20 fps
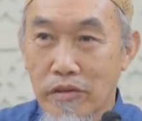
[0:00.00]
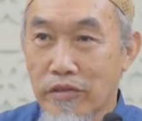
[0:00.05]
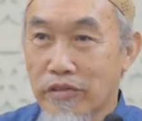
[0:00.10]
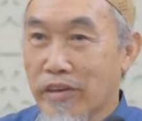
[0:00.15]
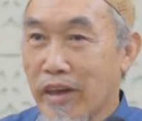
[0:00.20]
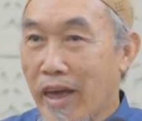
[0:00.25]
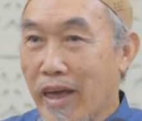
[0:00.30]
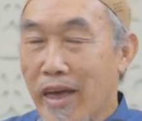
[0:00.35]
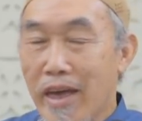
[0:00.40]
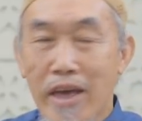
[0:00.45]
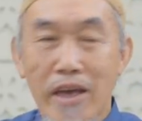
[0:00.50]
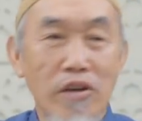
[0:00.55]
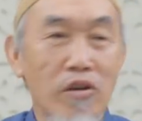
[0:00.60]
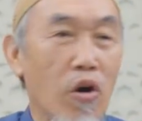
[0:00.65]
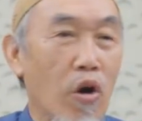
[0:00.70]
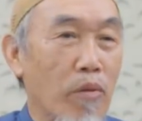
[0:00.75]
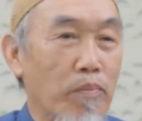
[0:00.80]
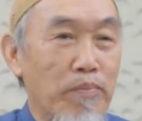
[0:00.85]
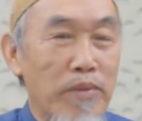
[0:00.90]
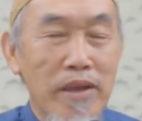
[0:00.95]

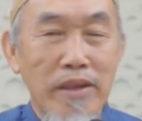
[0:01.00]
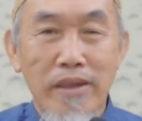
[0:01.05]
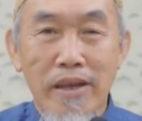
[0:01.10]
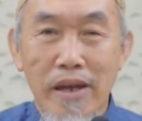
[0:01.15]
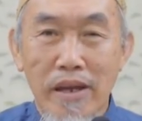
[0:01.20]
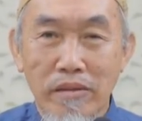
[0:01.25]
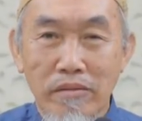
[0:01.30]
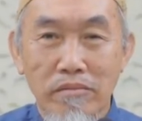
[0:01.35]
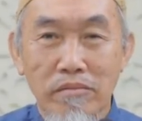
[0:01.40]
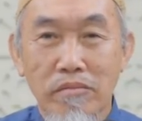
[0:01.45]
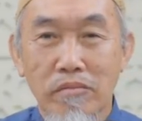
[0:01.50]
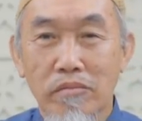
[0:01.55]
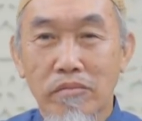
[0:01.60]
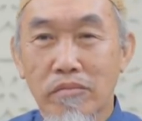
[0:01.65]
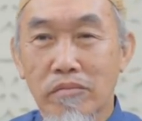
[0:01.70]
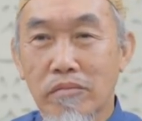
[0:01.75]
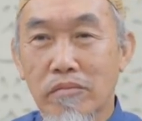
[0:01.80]
Saying opinion,